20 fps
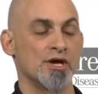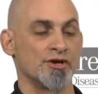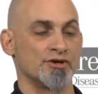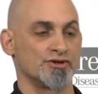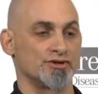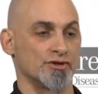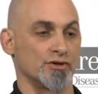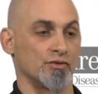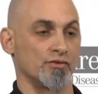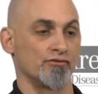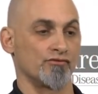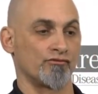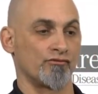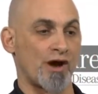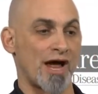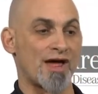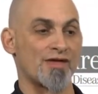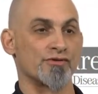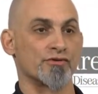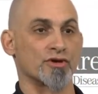So
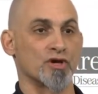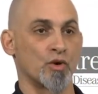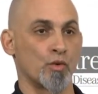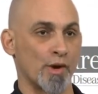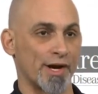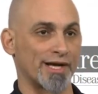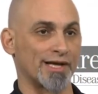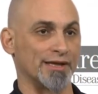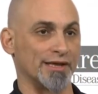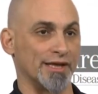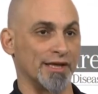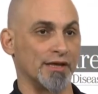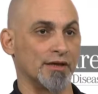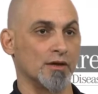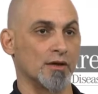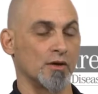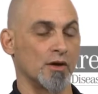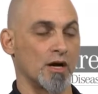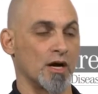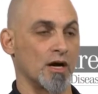rather quickly,
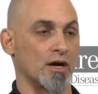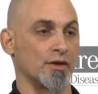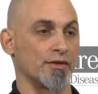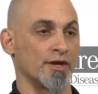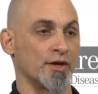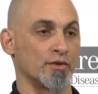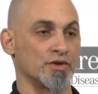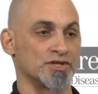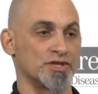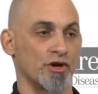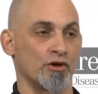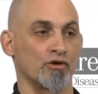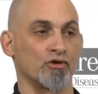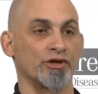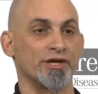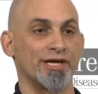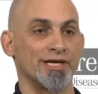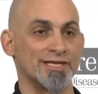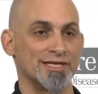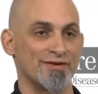uh, there was
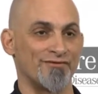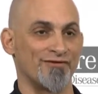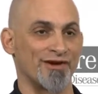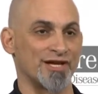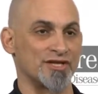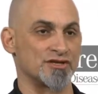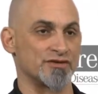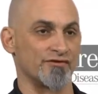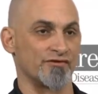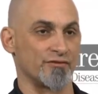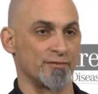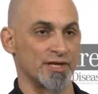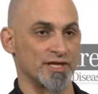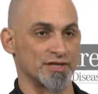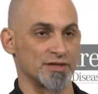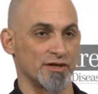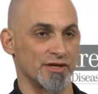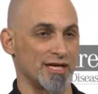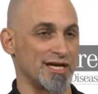early intervention for my son.